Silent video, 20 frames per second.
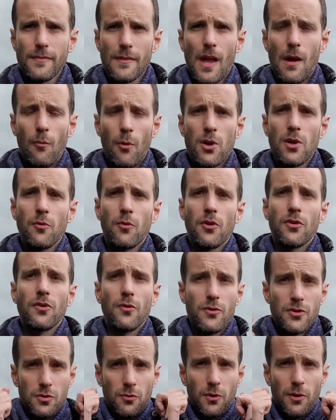And what you want to do
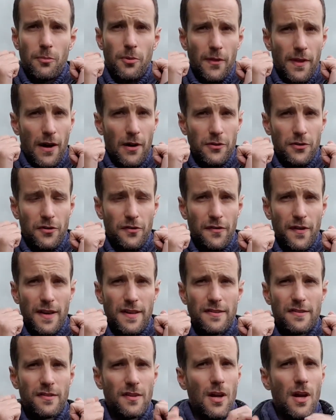is you want to put that on your
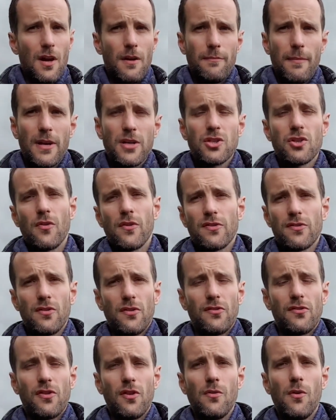face. Make sure it's
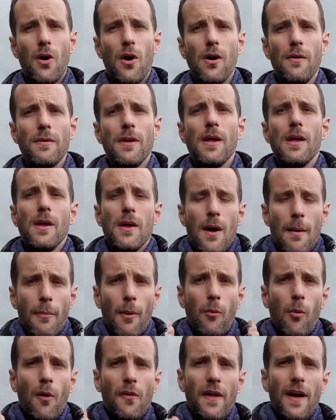not too hot. But
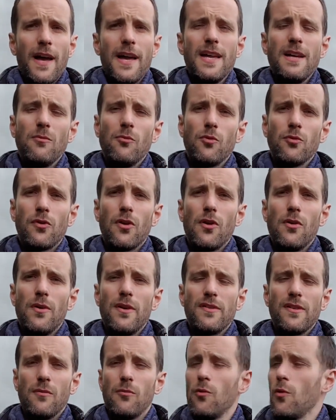what the heat will do is
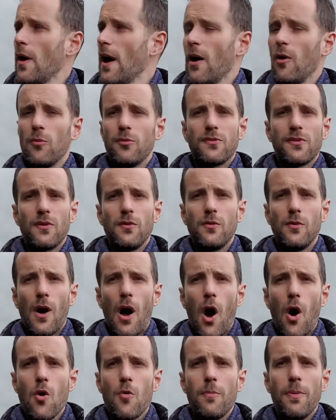it will help to
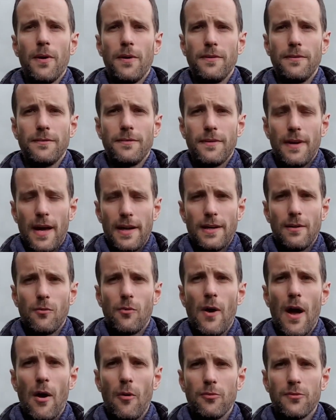open, and it will
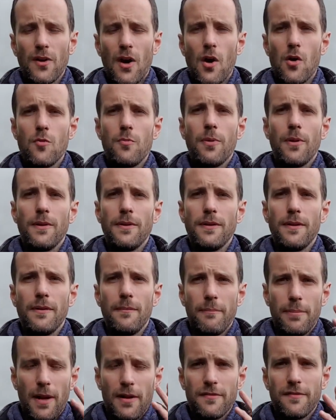help to open
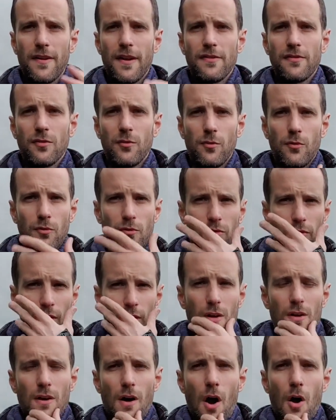blood vessels,
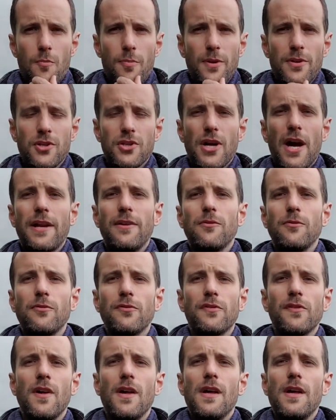open
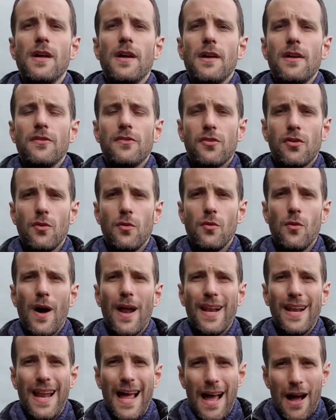channels, to
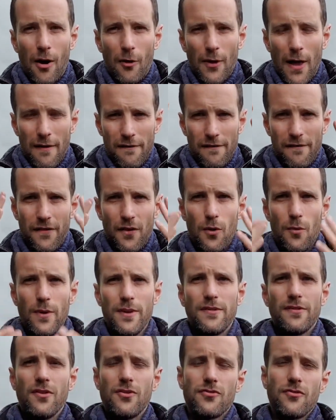allow that fluid
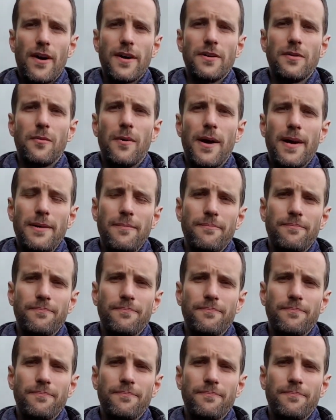to drain away.